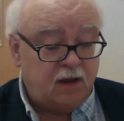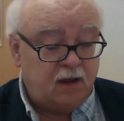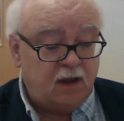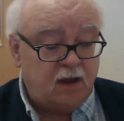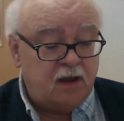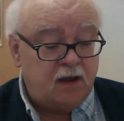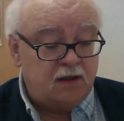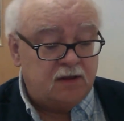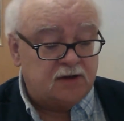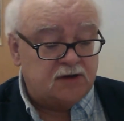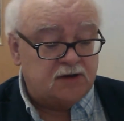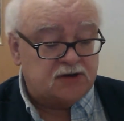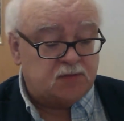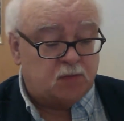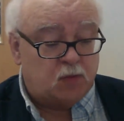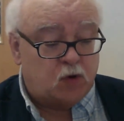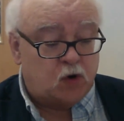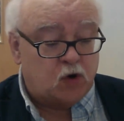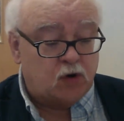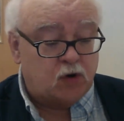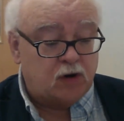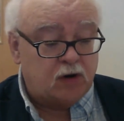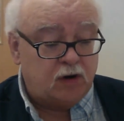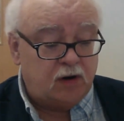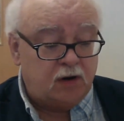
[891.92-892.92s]
there's
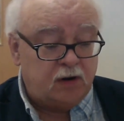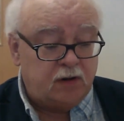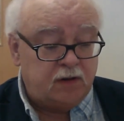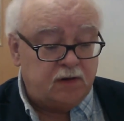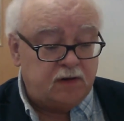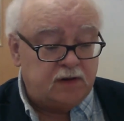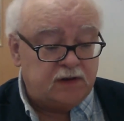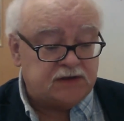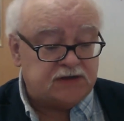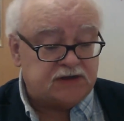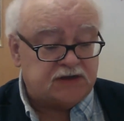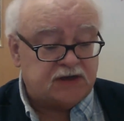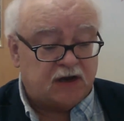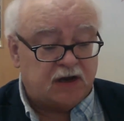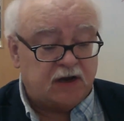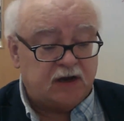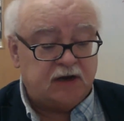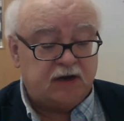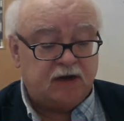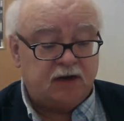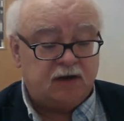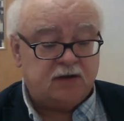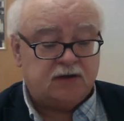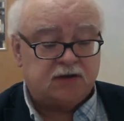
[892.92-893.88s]
more that's on it,